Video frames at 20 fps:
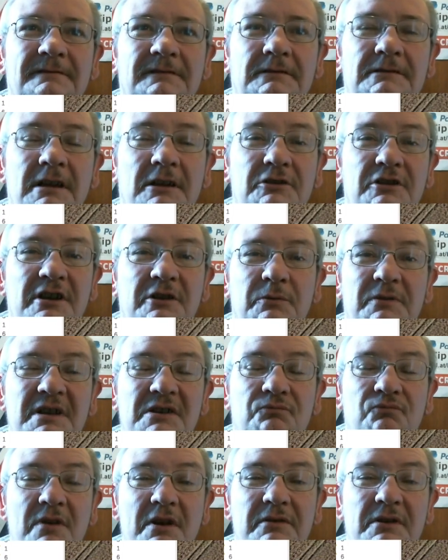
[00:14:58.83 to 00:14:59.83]
I'll tell you,
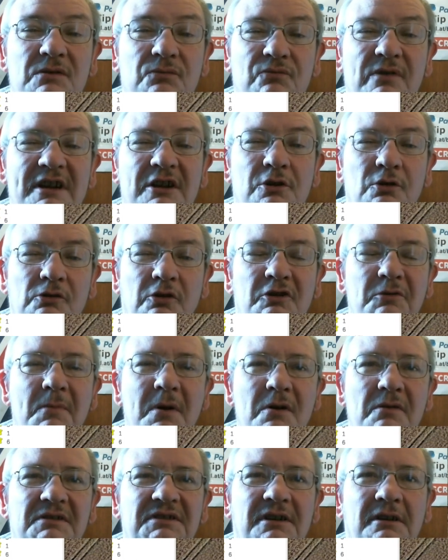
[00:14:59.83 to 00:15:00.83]
this road is really good on a
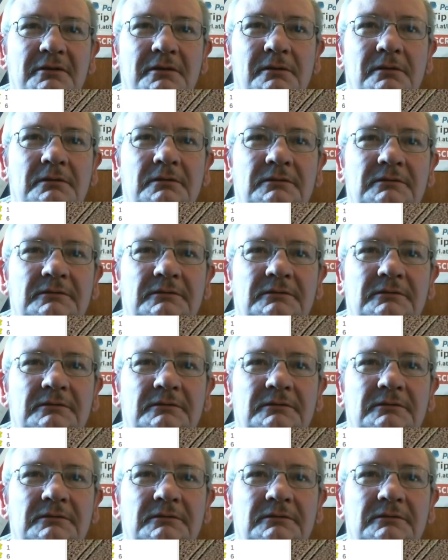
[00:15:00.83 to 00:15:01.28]
motorcycle.